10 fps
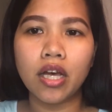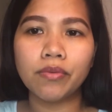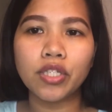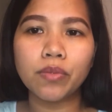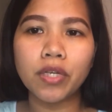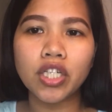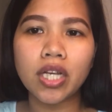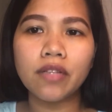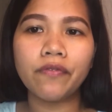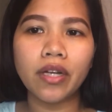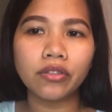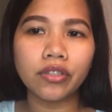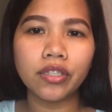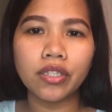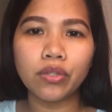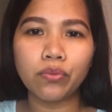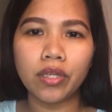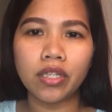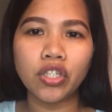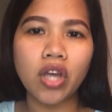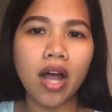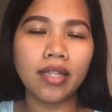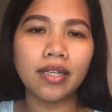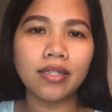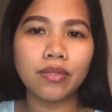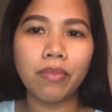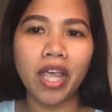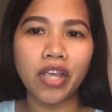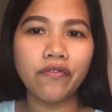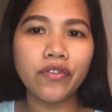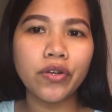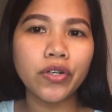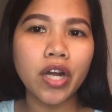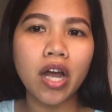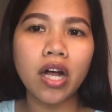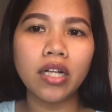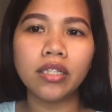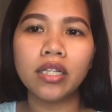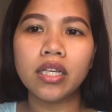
special factors with a child has behavioral